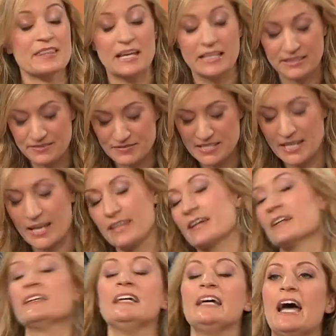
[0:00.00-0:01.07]
They live
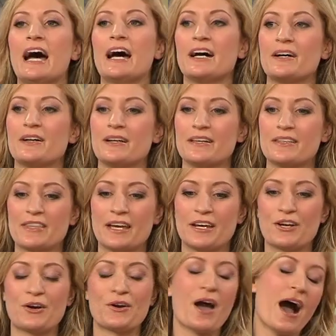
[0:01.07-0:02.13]
together.
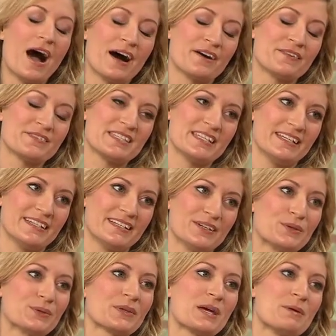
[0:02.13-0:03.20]
They go halves in
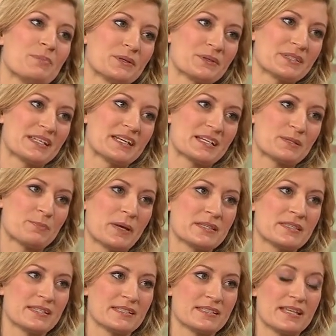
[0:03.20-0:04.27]
all their bills and
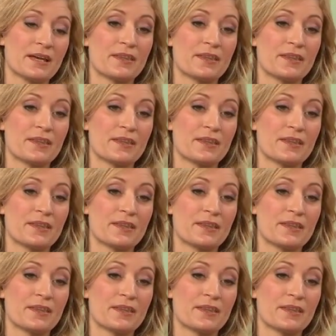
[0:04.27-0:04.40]
expenses.